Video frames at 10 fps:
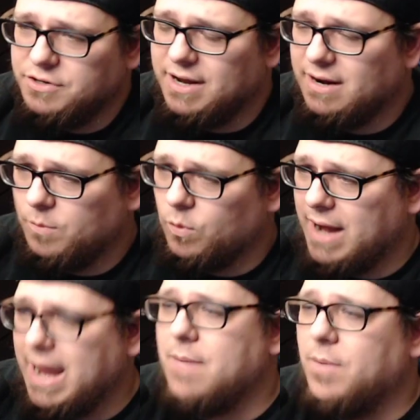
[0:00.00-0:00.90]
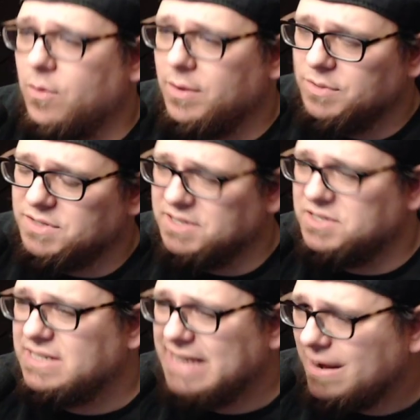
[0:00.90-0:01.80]
You got a little more ammo. It wasn't as
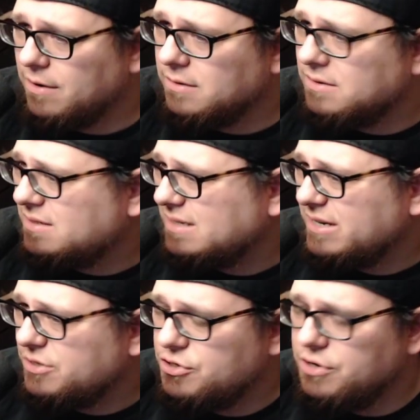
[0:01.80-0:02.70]
scarce-ish,